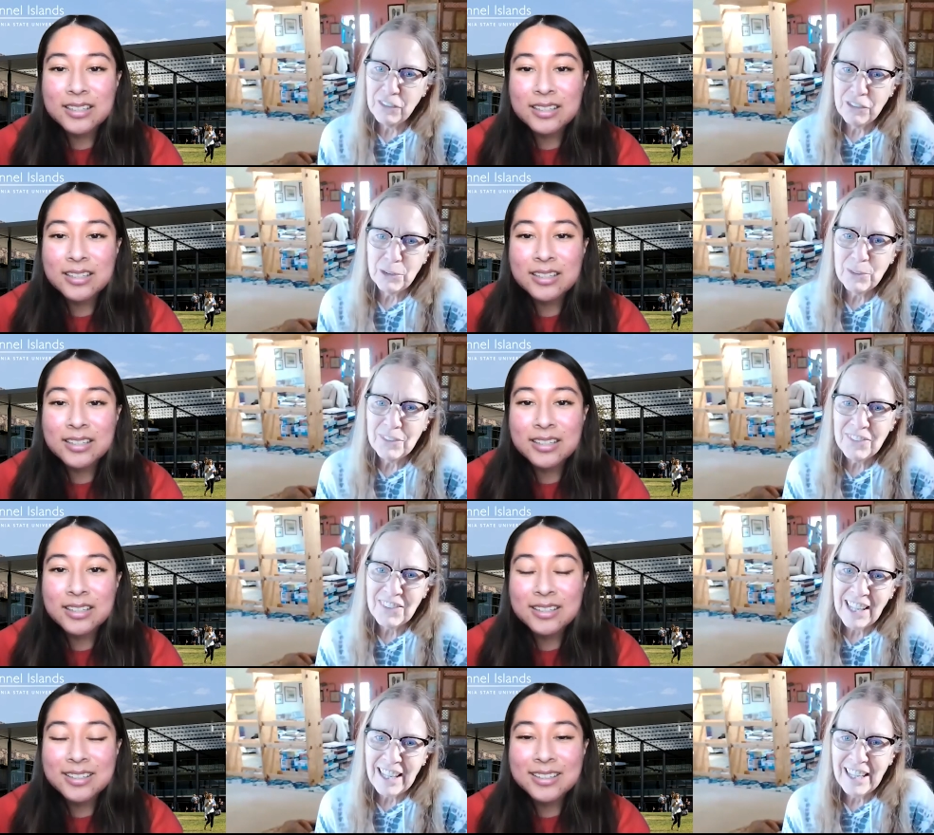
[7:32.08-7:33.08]
Speaker 1: to students
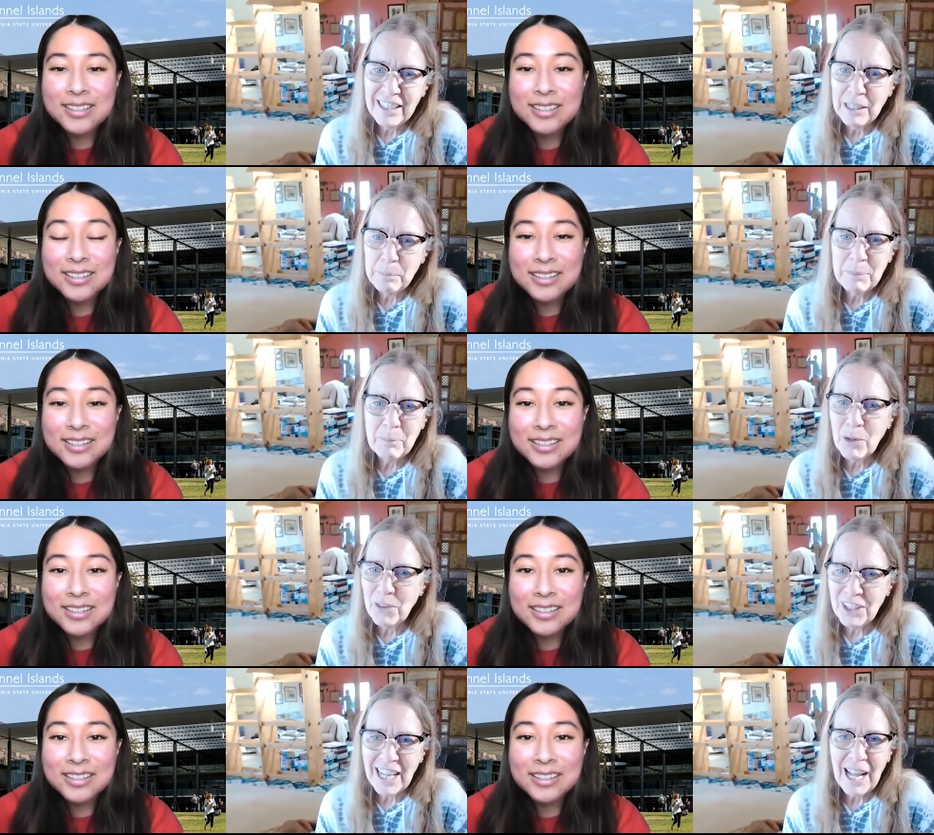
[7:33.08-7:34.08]
and I'd be more
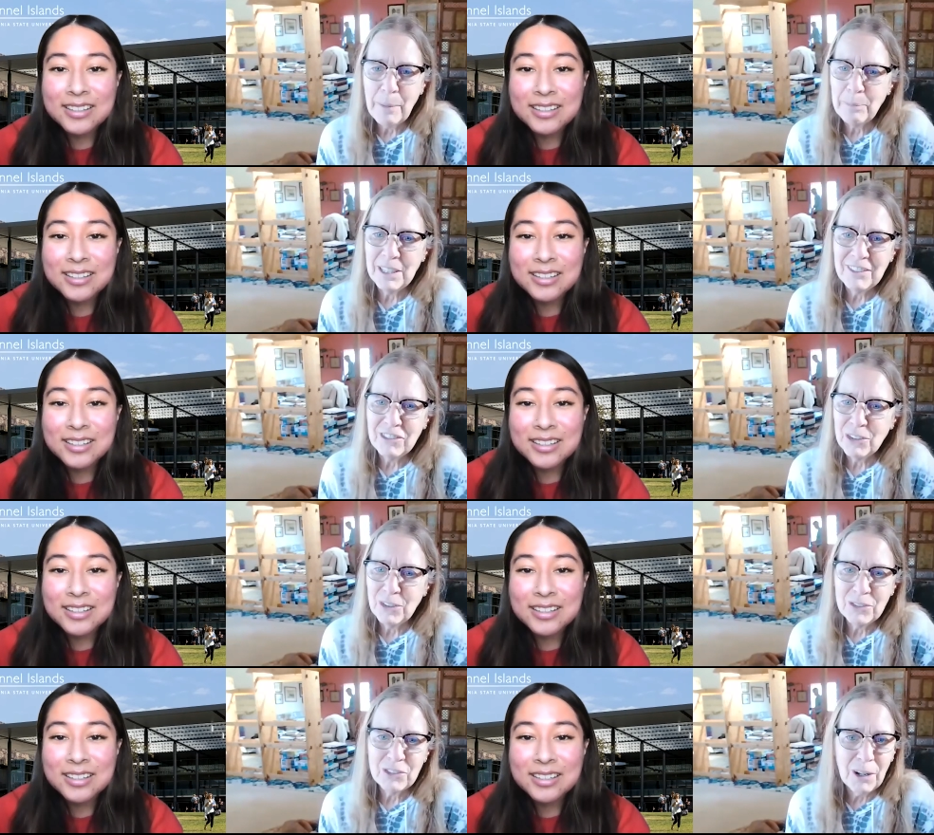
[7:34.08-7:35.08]
than happy to
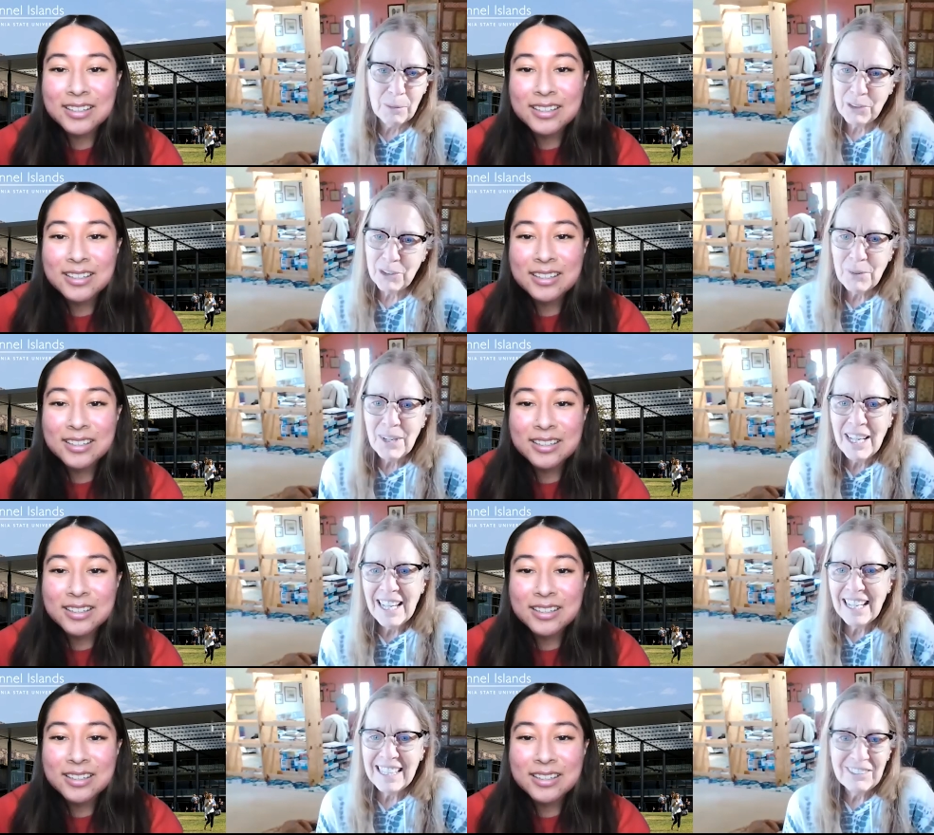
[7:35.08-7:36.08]
talk with you
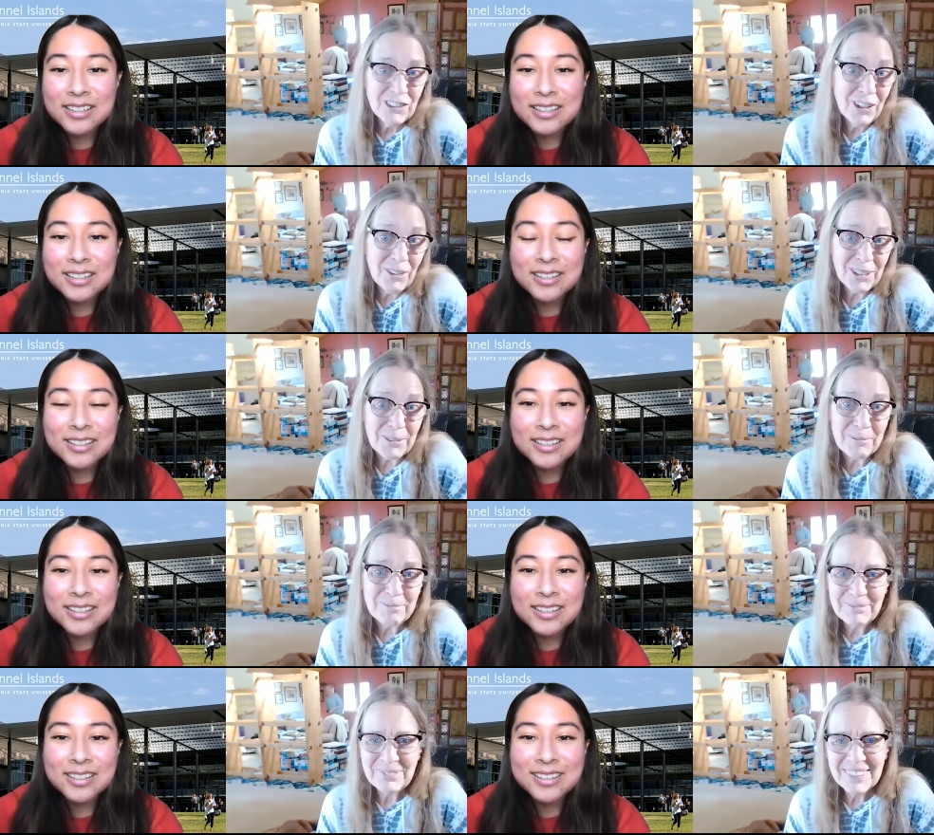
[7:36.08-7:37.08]
and get to know you.
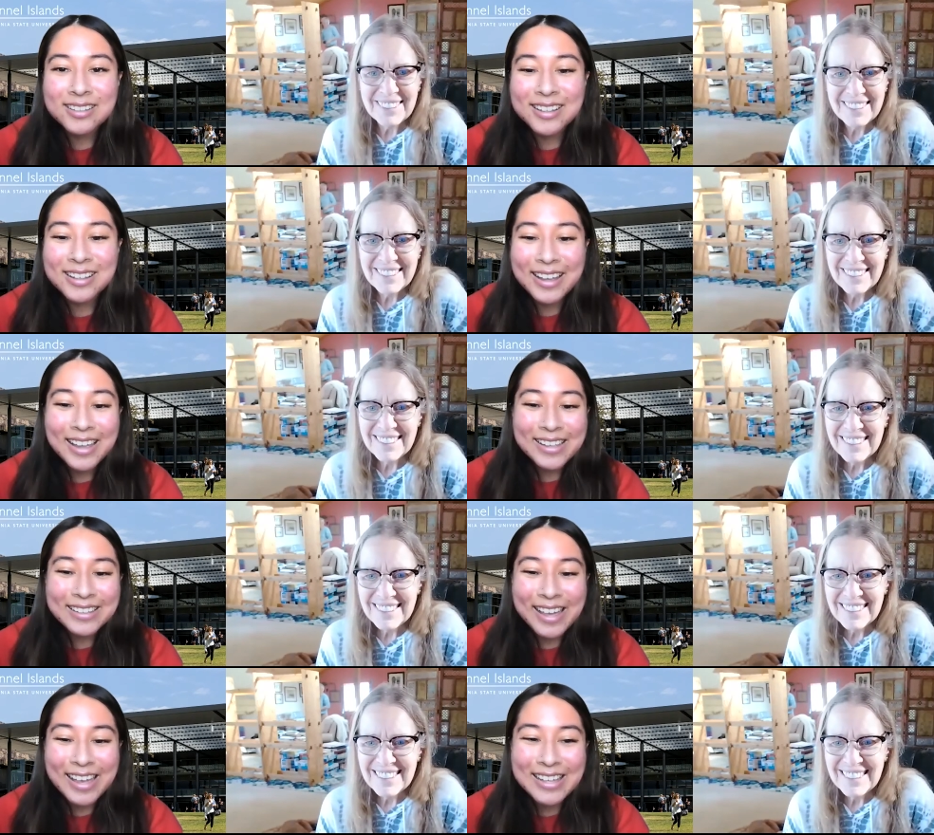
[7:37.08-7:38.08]

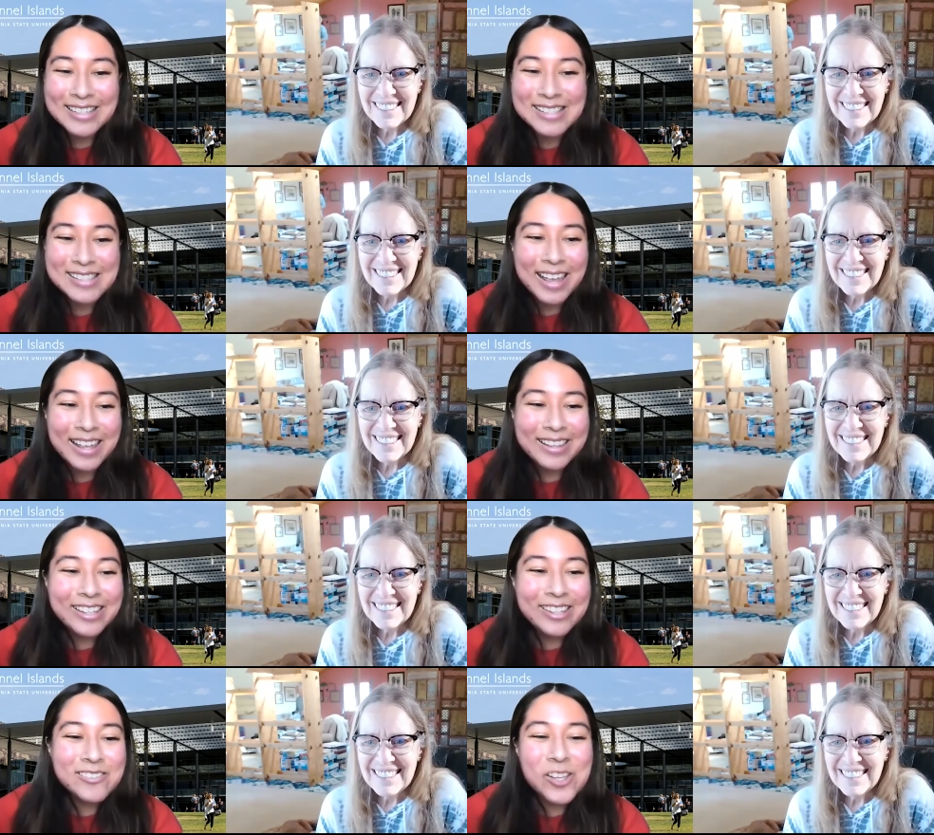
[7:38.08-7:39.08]
Speaker 2: Yes, Thank
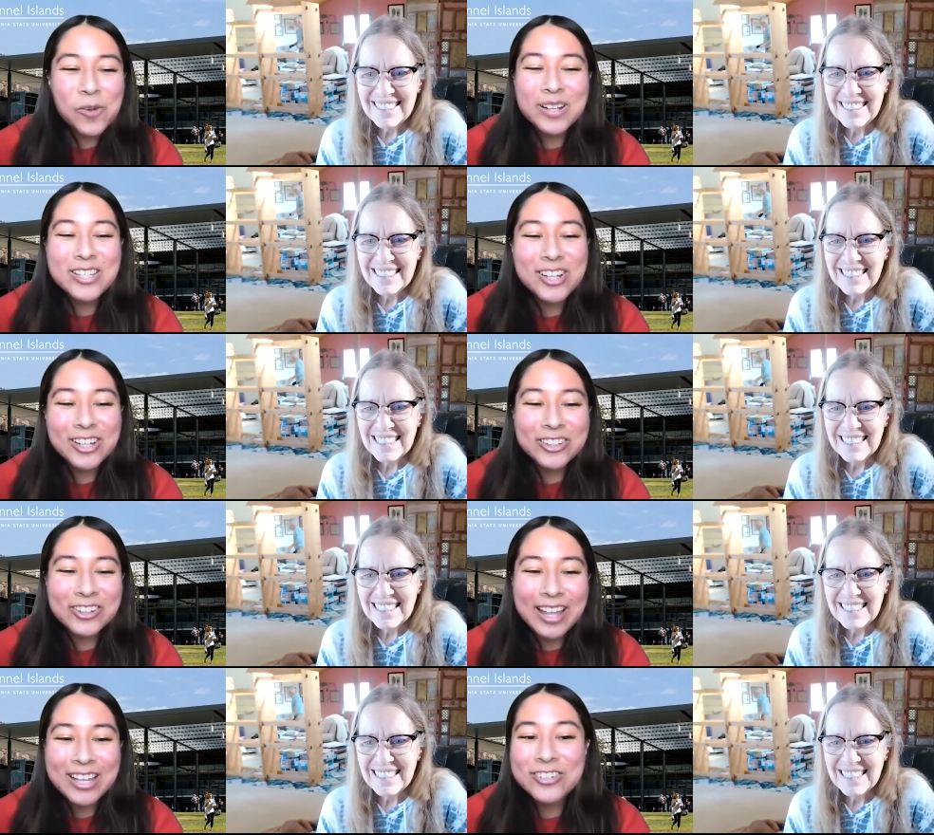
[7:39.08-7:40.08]
you so much, Dr.
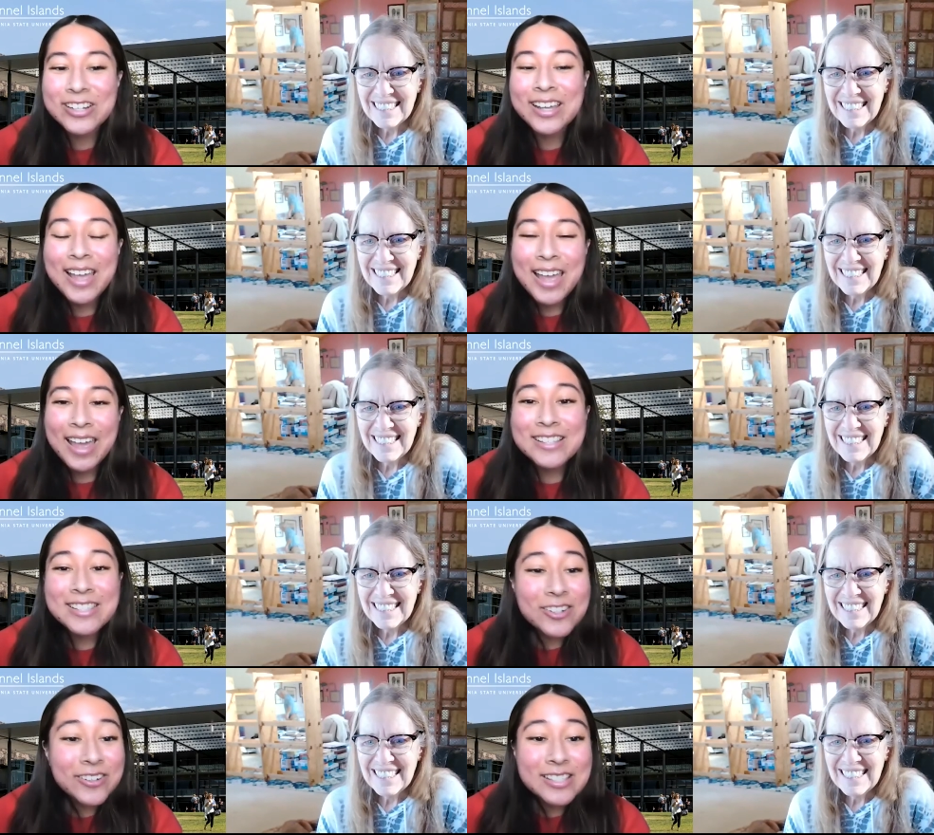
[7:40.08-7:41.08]
Landry. And
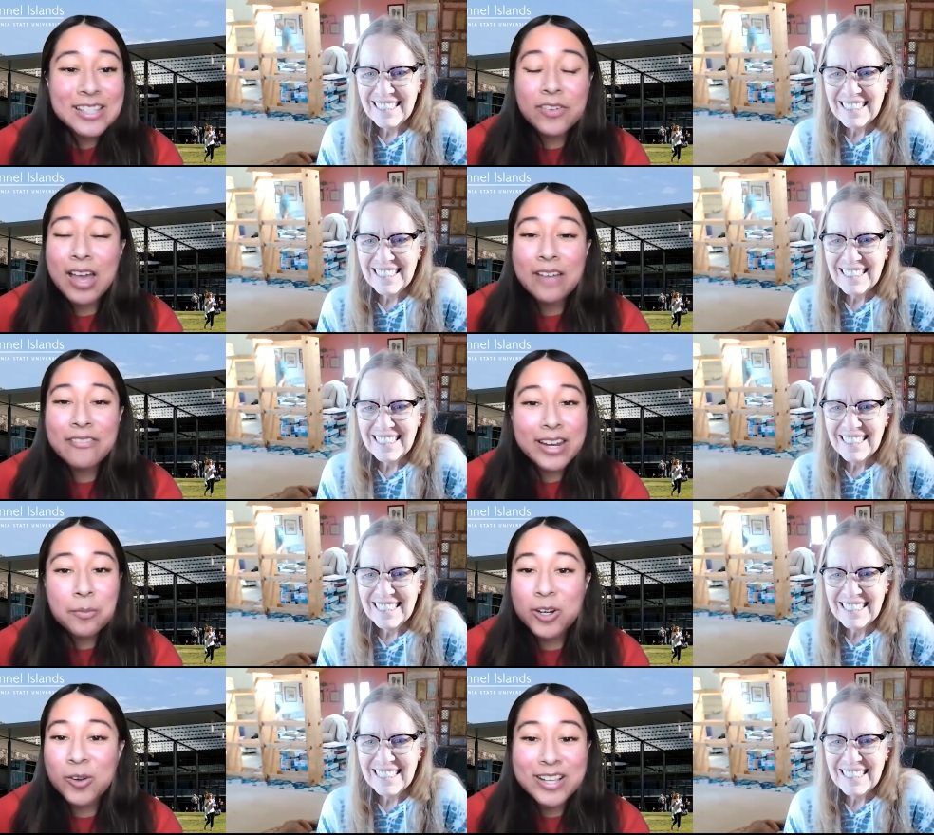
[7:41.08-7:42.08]
students, if you have any
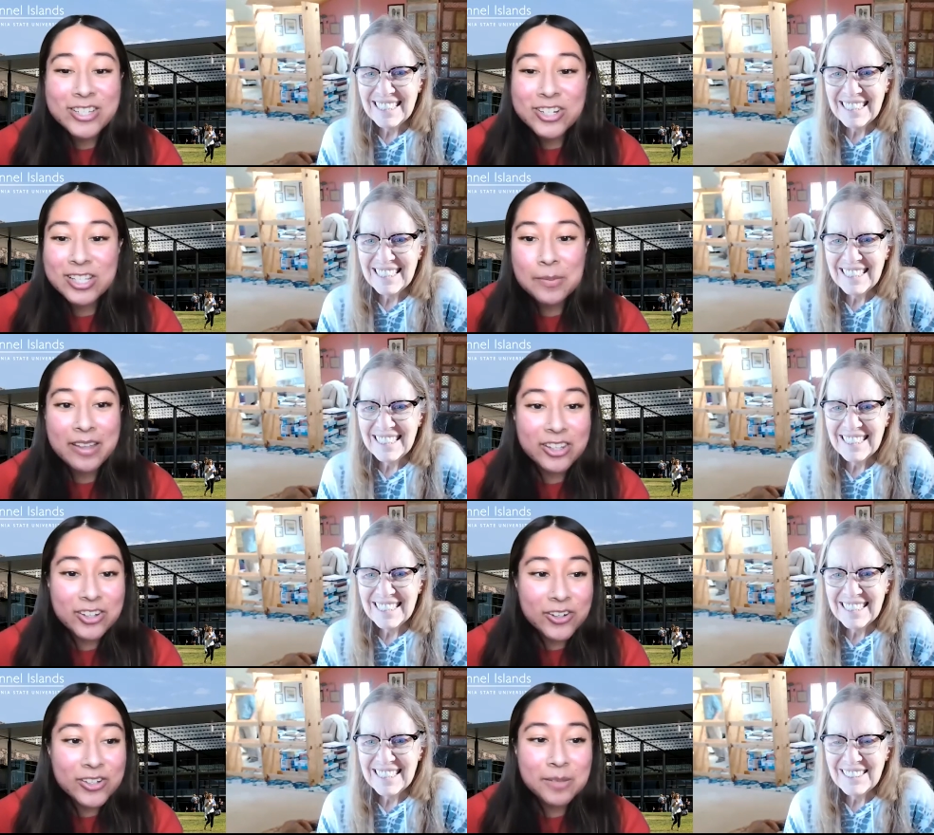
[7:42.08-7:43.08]
more questions about the
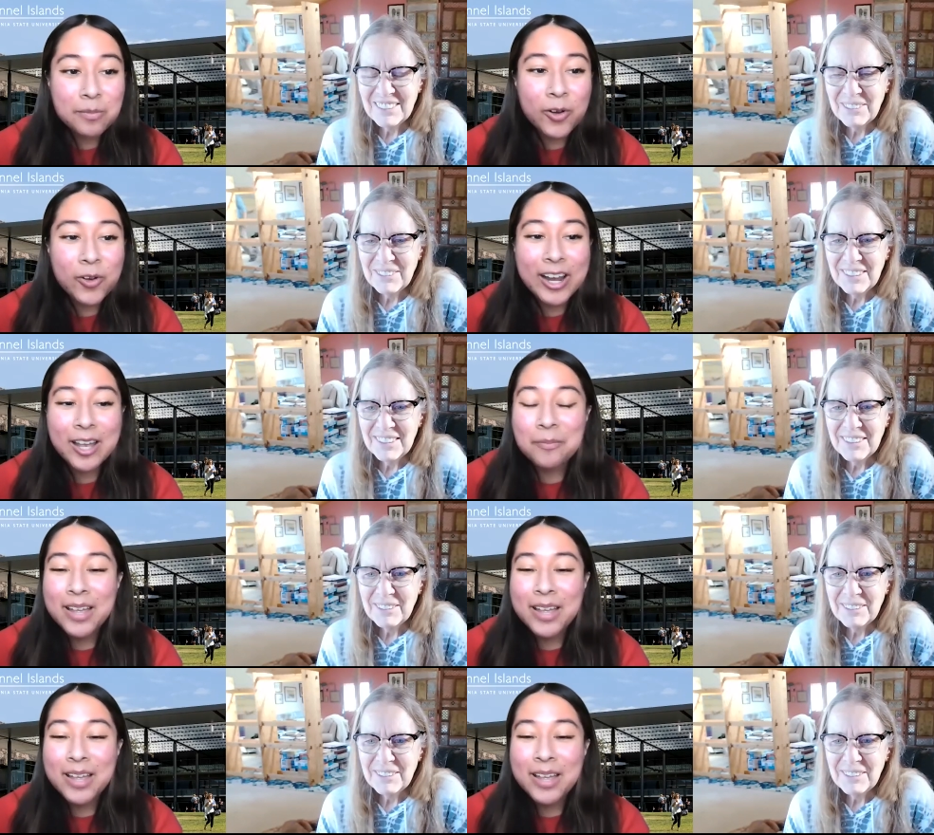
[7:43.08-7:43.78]
nursing program,